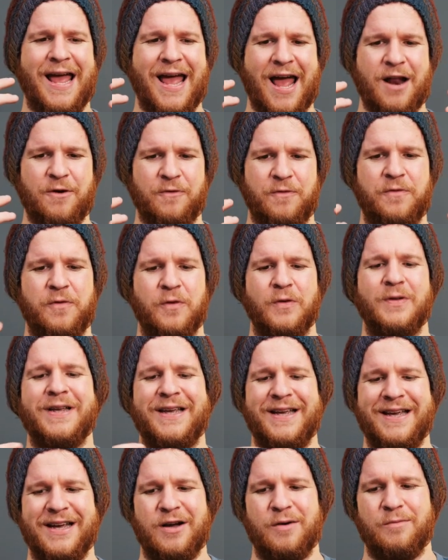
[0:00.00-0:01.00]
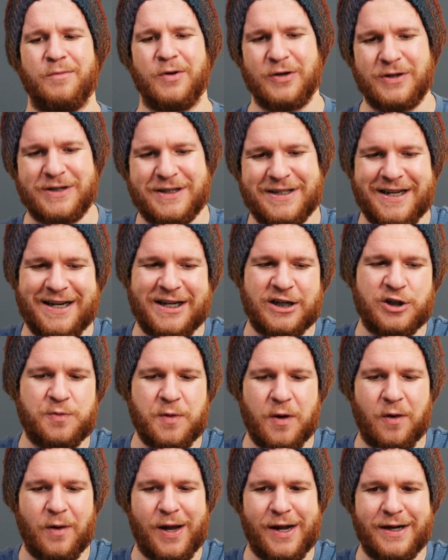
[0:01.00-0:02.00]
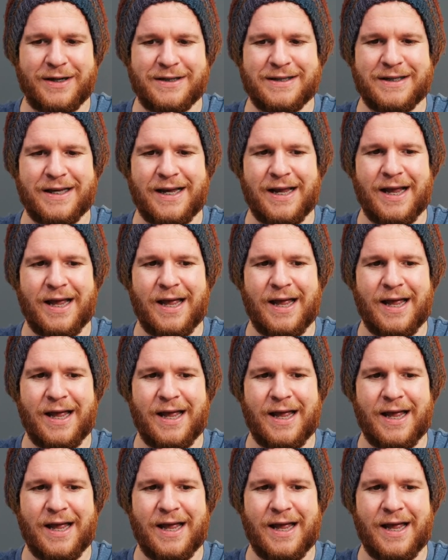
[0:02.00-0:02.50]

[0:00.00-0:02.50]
and fully immerse and experience.